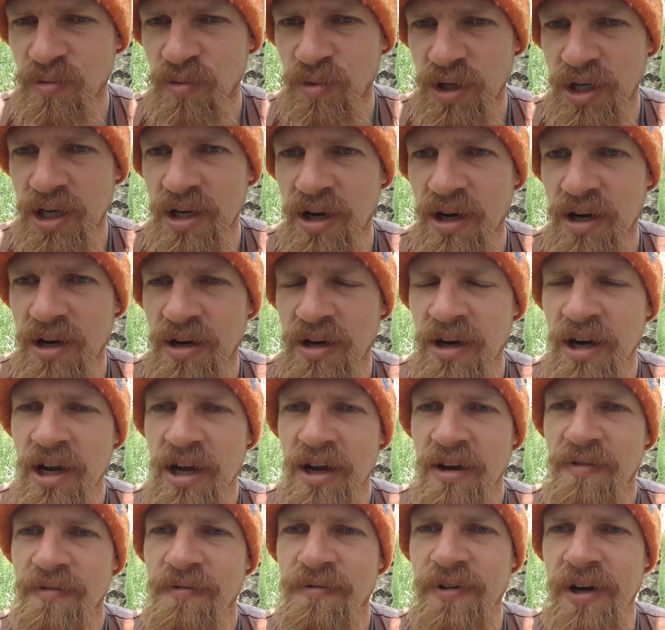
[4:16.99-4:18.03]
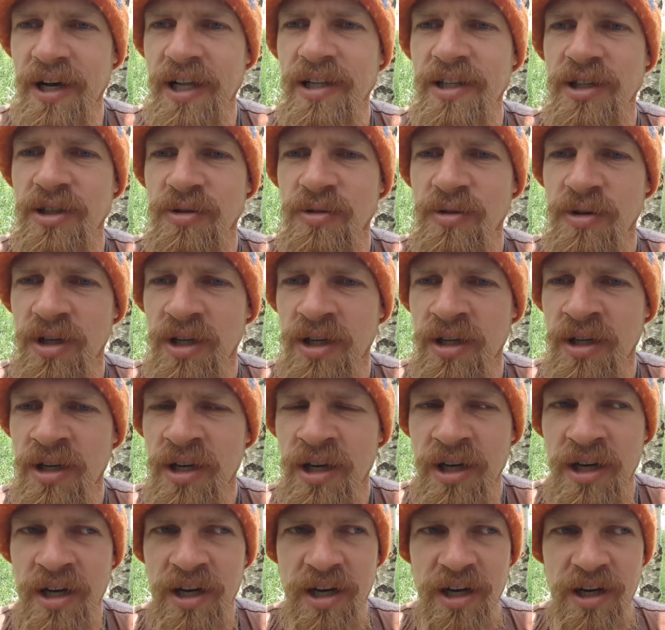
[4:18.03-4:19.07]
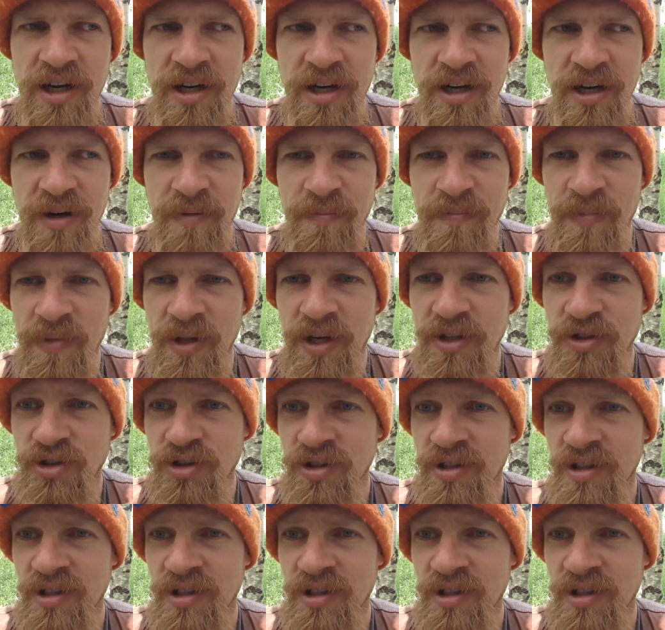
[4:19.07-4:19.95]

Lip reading: We are valuing a